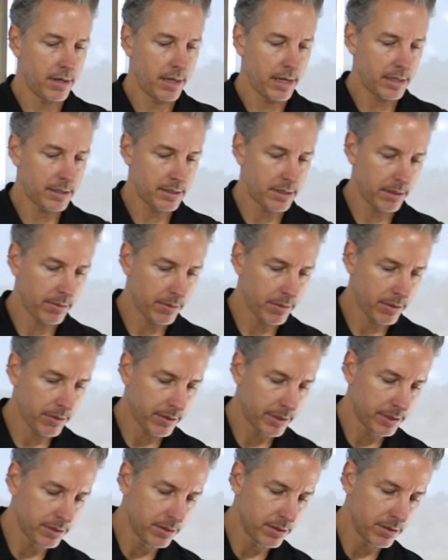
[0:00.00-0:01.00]
Next thing we're
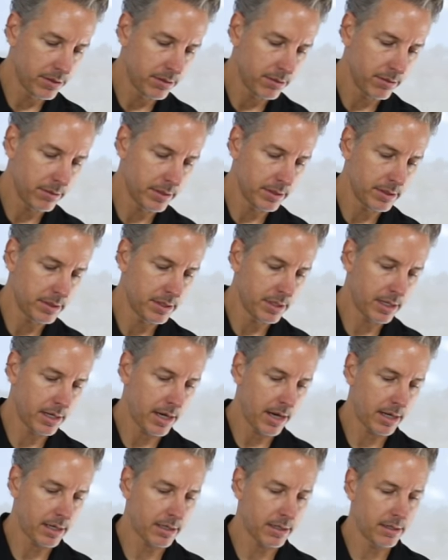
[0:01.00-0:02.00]
going to do is
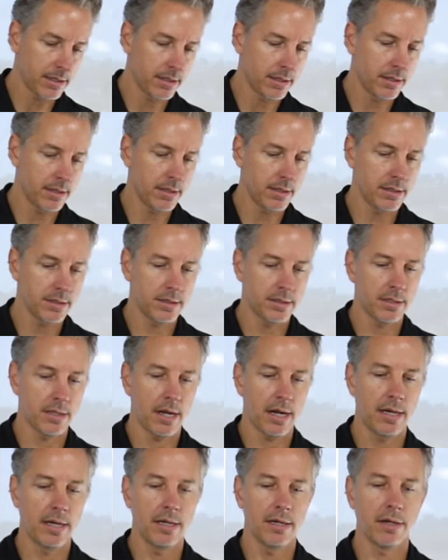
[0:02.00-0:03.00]
connect this
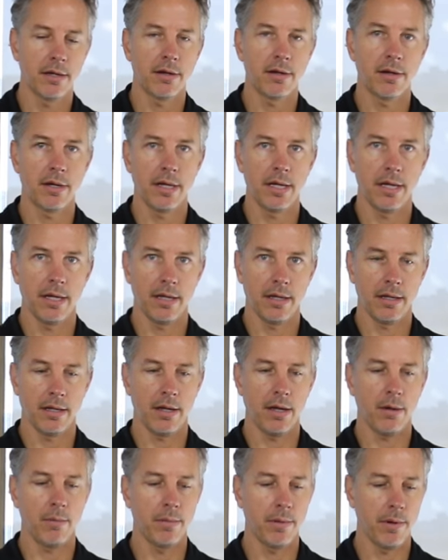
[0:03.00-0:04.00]
90 degree
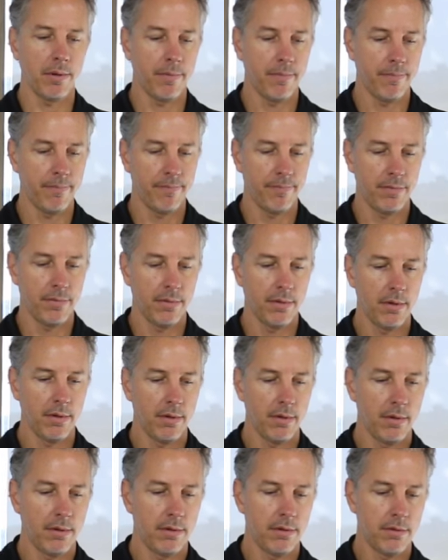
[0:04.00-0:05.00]
elbow.
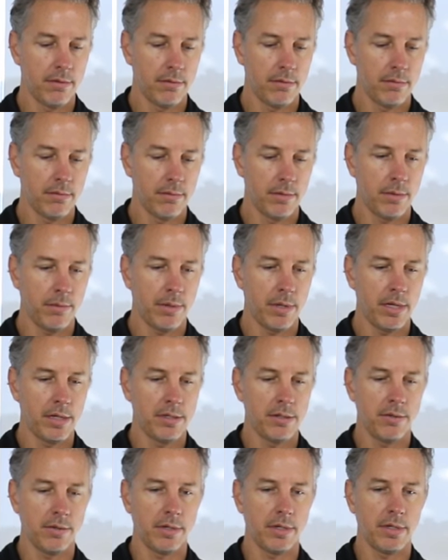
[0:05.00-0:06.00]
We want
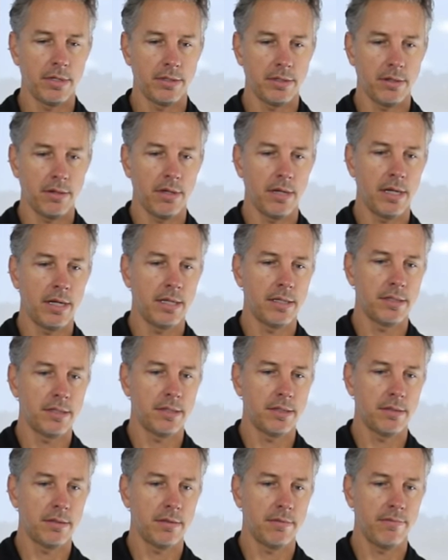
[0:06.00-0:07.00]
to do it so that
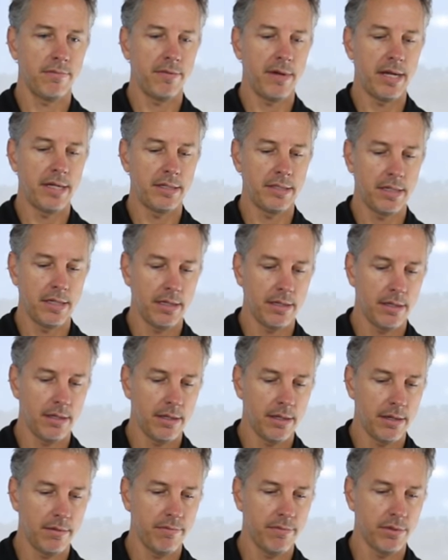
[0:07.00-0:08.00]
it's facing
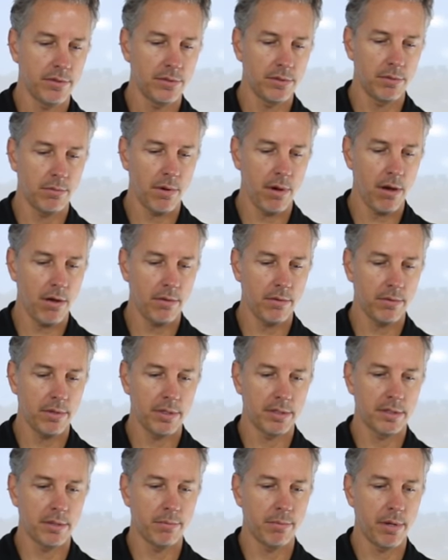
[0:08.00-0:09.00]
the filter wall
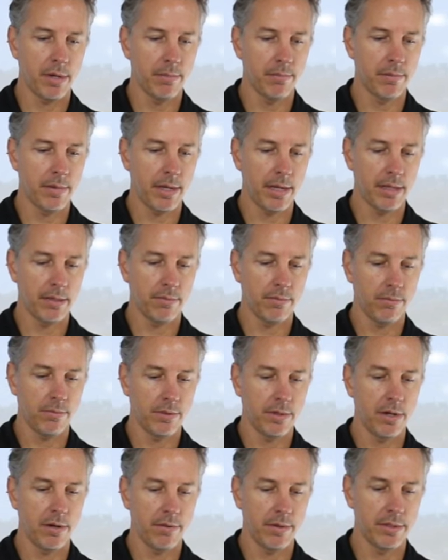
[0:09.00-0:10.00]
because the pump
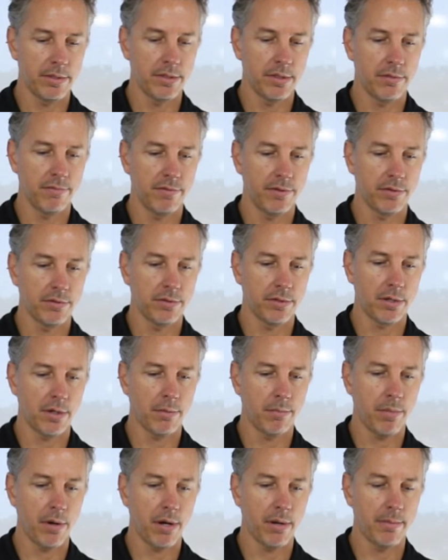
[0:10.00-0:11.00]
will go into the filter
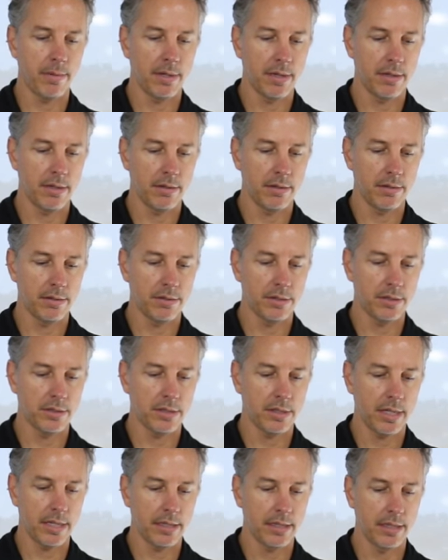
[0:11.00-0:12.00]
compartment
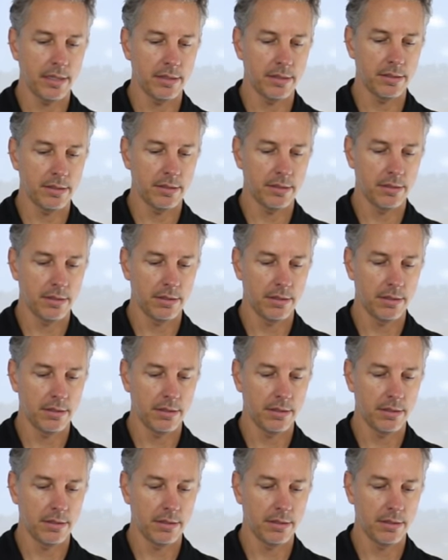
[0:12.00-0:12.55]
just like this.